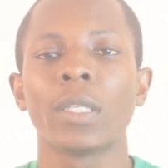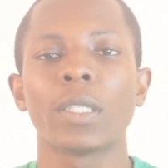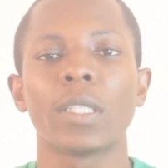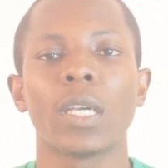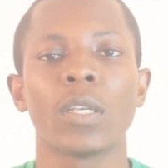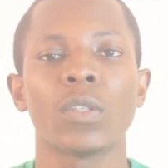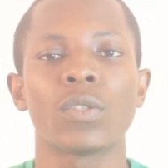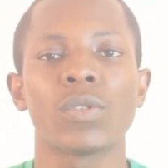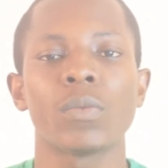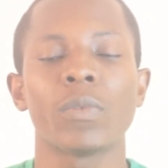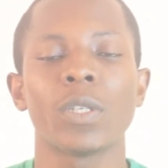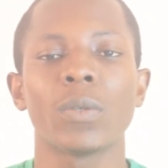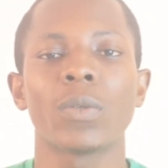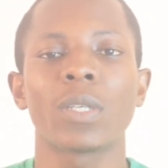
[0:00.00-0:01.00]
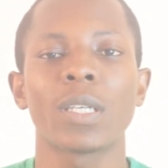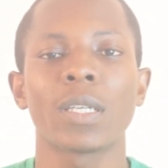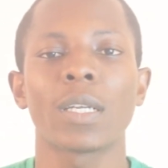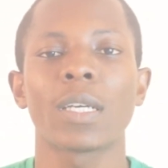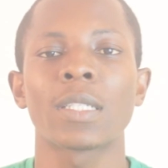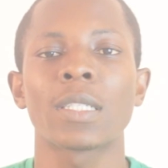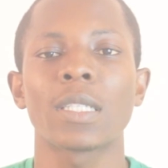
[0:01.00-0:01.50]
then you should be looking
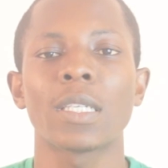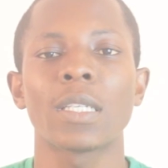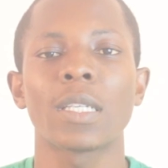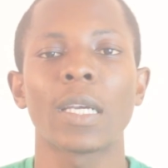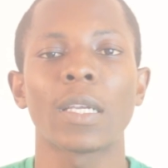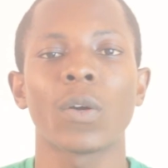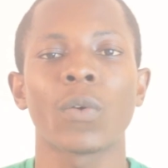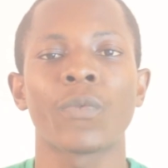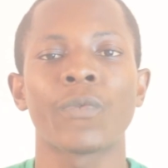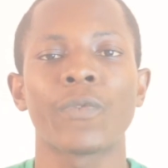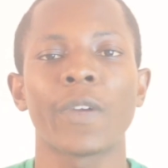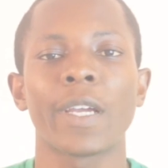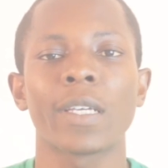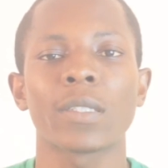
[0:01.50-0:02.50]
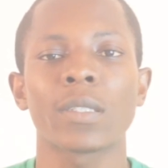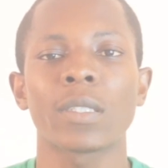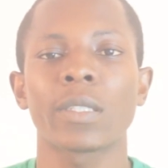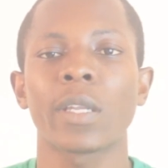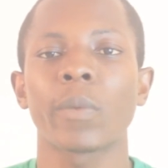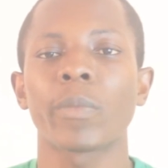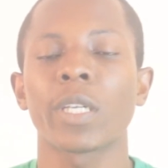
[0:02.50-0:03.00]
at either your first,
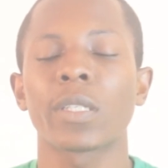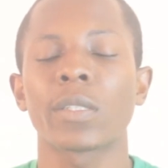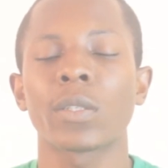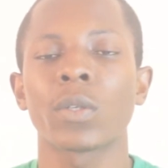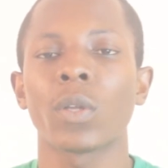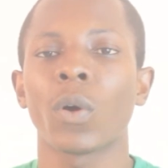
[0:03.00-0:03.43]
the middle,